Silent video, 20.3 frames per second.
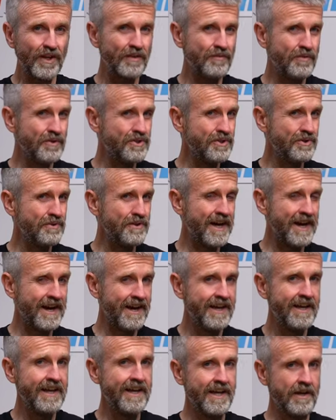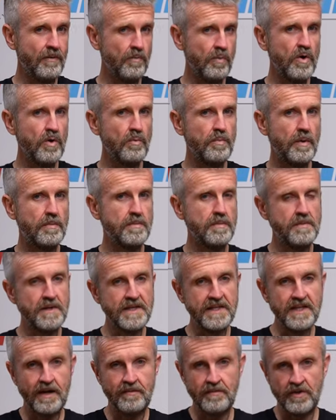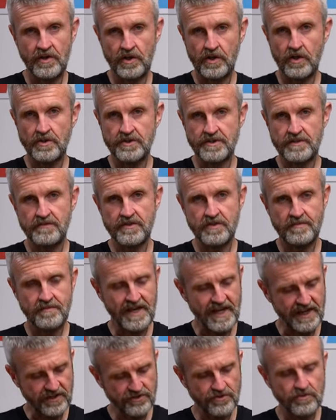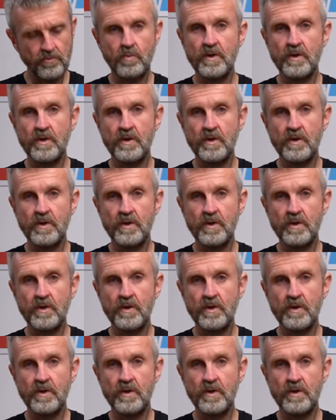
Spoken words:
If you do that, it will probably come at the cost of some extra